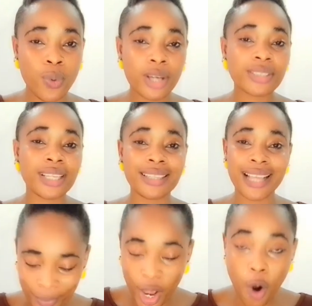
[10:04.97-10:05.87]
watch the
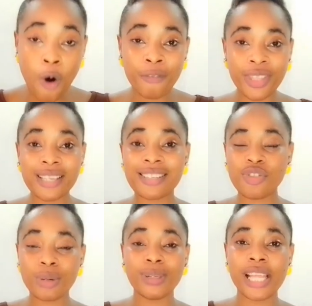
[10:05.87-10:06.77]
next of this
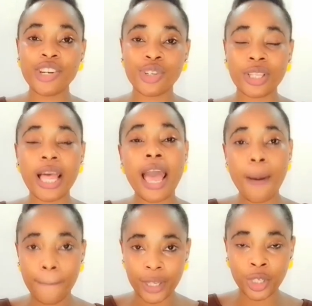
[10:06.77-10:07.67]
tribulation
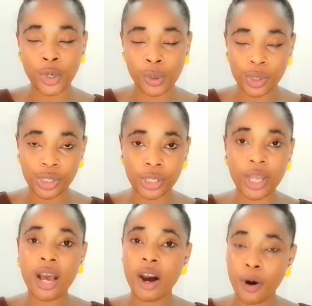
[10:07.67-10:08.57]
and
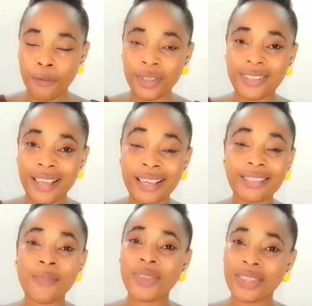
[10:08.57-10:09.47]
persecution of the saints.